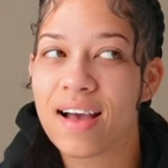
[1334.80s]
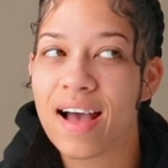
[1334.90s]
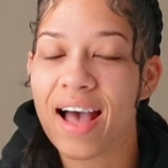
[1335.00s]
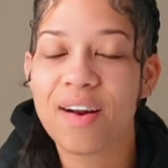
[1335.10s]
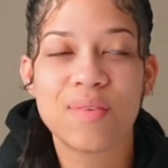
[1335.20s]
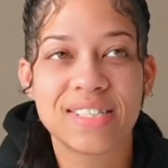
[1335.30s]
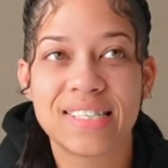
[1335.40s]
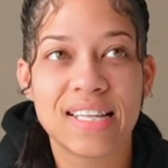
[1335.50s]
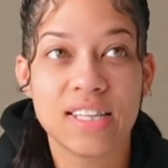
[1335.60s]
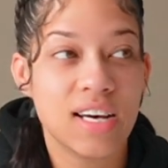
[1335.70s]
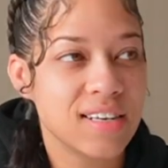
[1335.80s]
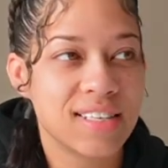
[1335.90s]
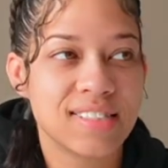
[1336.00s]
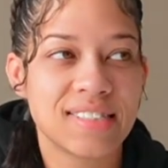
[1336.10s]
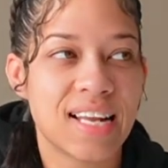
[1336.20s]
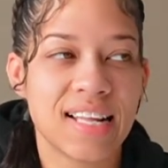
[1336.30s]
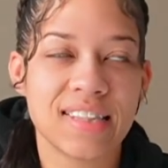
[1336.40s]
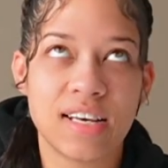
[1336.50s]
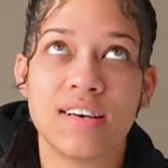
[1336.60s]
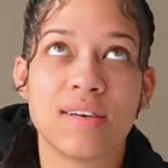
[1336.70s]
I don't want to say luck because it's not
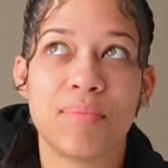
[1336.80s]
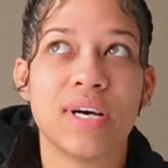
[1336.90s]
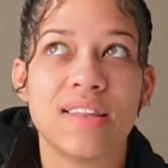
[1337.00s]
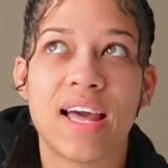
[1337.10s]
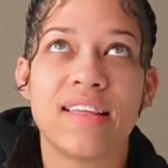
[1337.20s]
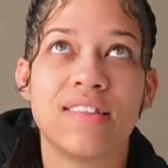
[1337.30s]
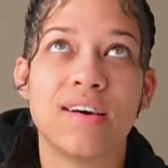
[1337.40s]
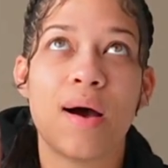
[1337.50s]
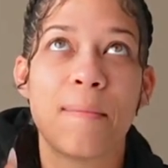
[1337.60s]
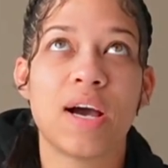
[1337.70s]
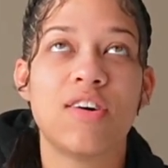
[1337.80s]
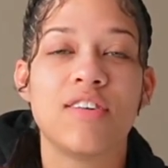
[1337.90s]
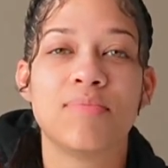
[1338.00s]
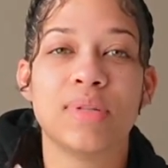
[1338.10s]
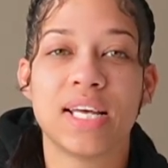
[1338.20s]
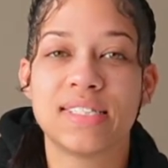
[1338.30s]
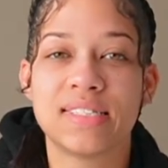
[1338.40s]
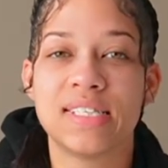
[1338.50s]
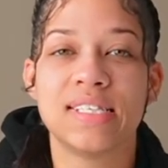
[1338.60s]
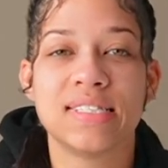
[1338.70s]
luck, but like the amount of
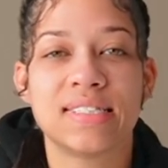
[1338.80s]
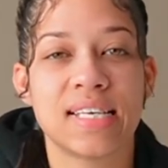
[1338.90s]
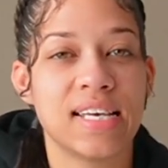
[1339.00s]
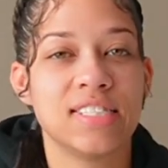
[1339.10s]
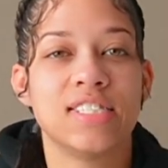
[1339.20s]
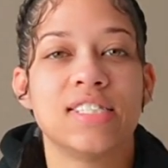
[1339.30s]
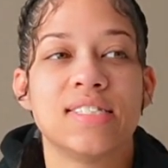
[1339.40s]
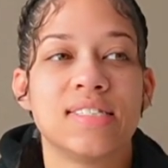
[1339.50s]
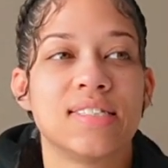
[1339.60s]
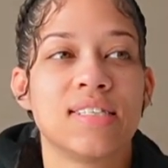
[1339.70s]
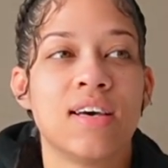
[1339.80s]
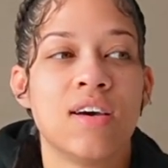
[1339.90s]
blessings and just